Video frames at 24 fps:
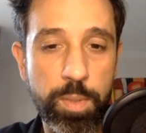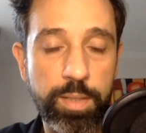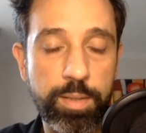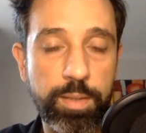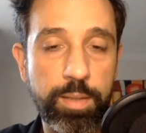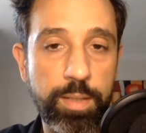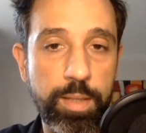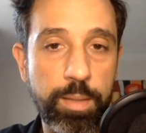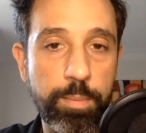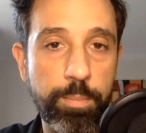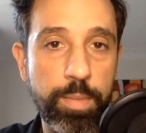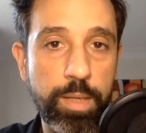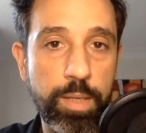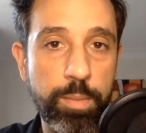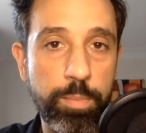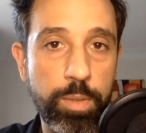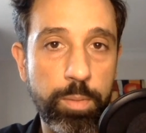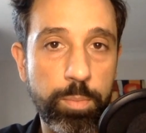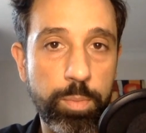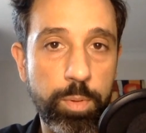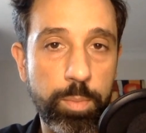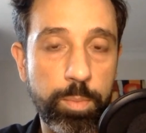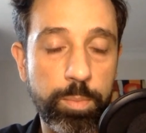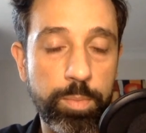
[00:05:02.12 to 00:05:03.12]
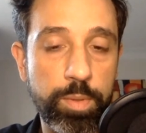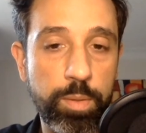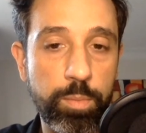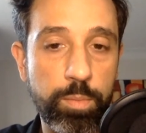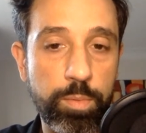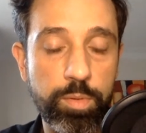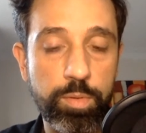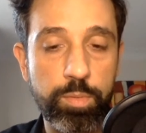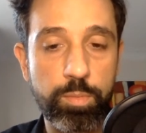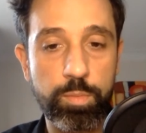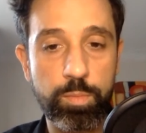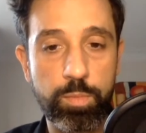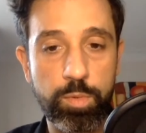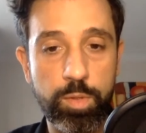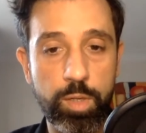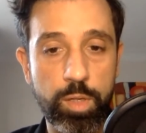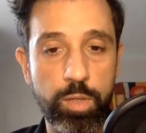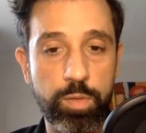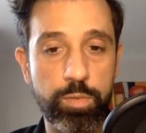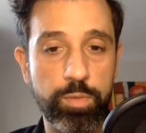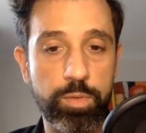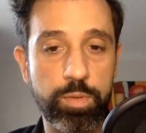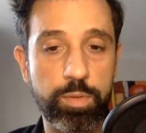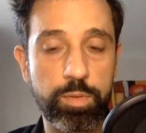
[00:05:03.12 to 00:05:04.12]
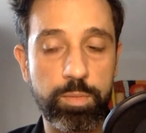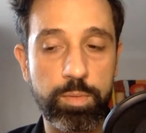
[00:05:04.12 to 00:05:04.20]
that may be a problem there with COVID